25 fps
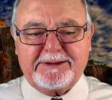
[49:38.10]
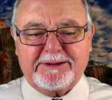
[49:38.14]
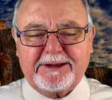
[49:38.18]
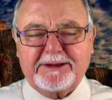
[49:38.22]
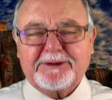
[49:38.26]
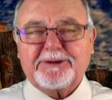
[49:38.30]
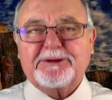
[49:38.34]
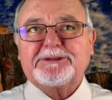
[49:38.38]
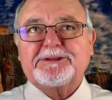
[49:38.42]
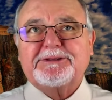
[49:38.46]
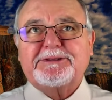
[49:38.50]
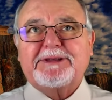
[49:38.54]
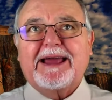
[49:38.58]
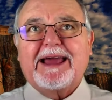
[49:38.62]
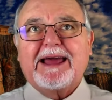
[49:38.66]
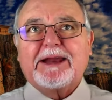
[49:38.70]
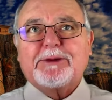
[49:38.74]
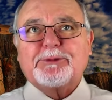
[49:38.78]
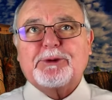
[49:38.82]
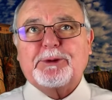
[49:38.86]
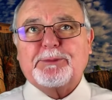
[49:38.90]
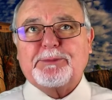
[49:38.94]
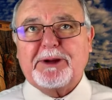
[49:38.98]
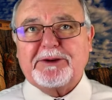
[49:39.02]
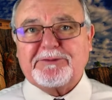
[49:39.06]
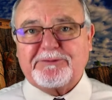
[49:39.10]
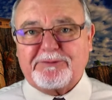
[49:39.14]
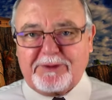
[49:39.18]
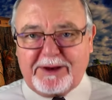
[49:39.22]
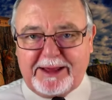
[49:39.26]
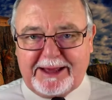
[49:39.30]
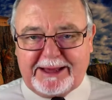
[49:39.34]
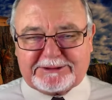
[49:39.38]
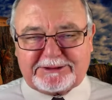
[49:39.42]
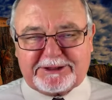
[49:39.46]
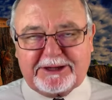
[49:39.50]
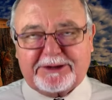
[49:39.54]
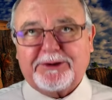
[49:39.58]
Understand we're but
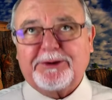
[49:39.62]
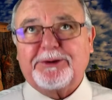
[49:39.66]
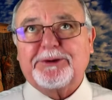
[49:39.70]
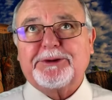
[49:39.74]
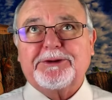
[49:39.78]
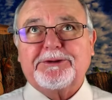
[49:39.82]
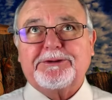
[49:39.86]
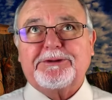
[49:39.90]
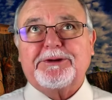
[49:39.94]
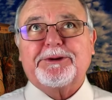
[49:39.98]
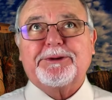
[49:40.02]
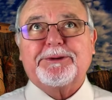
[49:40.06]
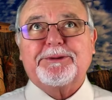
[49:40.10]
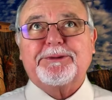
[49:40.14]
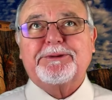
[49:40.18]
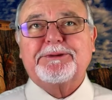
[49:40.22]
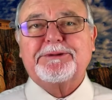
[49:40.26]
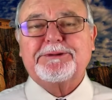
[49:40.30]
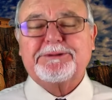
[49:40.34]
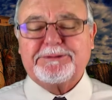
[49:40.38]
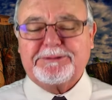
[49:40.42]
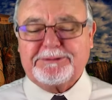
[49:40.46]
flesh. I know you do.